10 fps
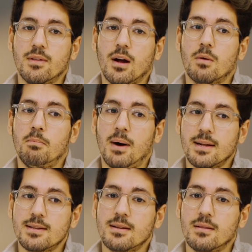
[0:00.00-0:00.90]
there,
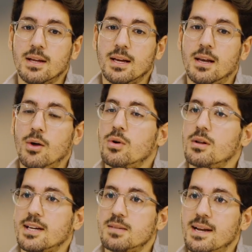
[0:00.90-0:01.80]
but the
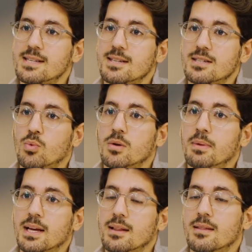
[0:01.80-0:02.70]
local expenses
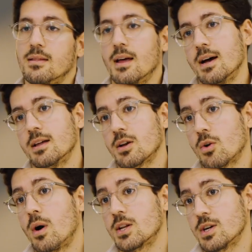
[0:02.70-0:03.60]
would be in the
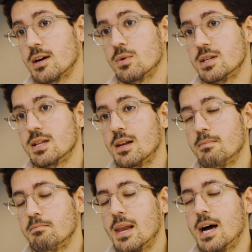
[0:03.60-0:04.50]
kwacha, which is the
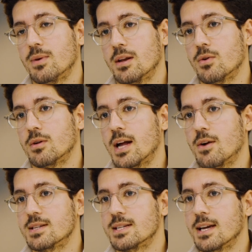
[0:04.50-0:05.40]
Malawian local
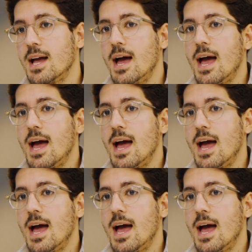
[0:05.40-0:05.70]
currency,